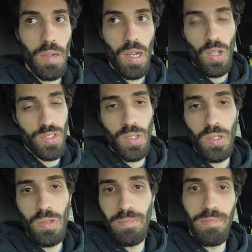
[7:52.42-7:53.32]

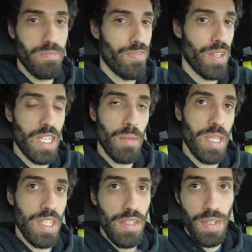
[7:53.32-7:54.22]
Also, filling up
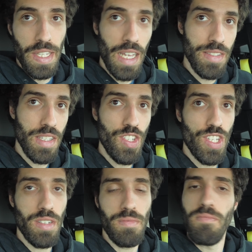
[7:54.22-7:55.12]
at a different gas
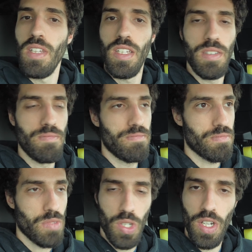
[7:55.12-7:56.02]
station
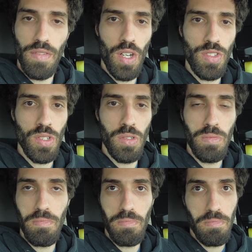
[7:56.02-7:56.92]
could have also
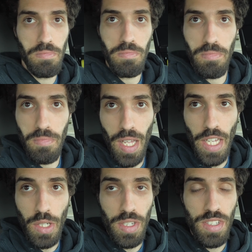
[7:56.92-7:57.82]

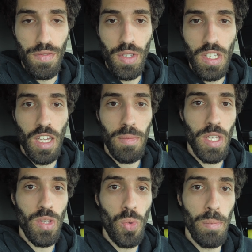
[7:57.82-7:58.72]
increased the fuel economy
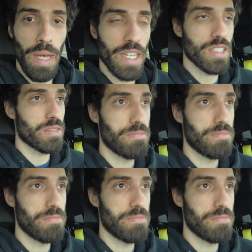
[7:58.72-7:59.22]
on the way back.